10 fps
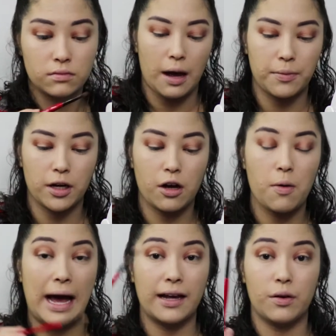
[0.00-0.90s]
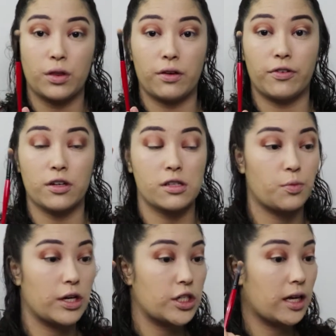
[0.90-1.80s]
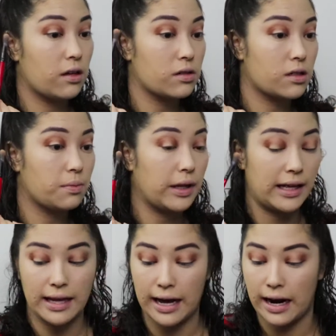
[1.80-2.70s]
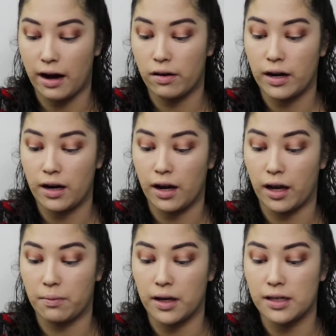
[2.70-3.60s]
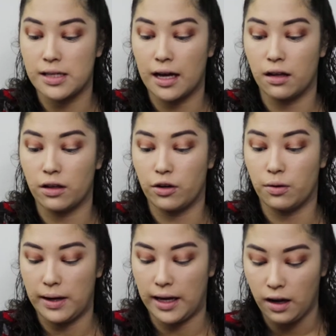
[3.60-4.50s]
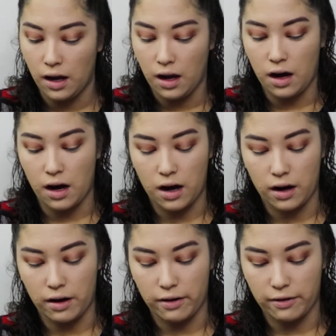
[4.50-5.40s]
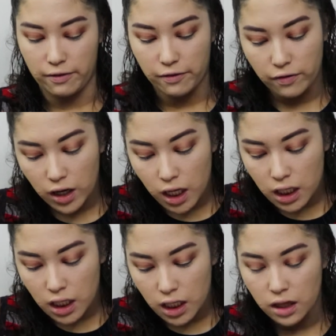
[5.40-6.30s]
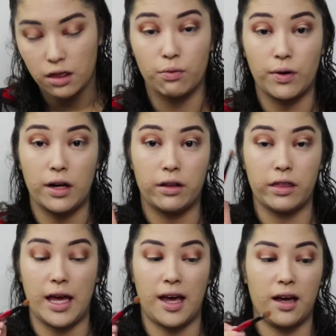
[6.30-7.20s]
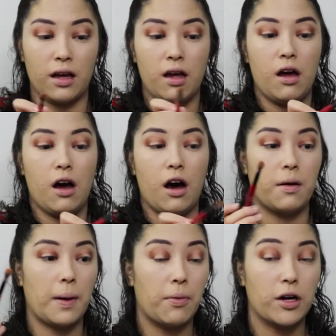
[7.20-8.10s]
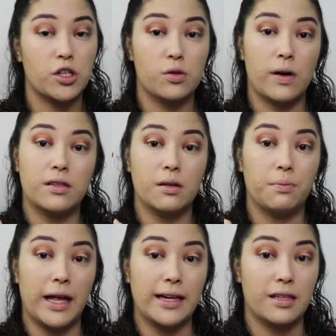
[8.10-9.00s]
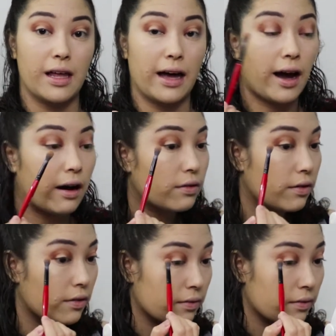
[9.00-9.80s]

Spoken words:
I'm going to go back in with the first brush I used to blend that out, and I am going to take a little bit of The Real Thing on my brush as well to blend that out.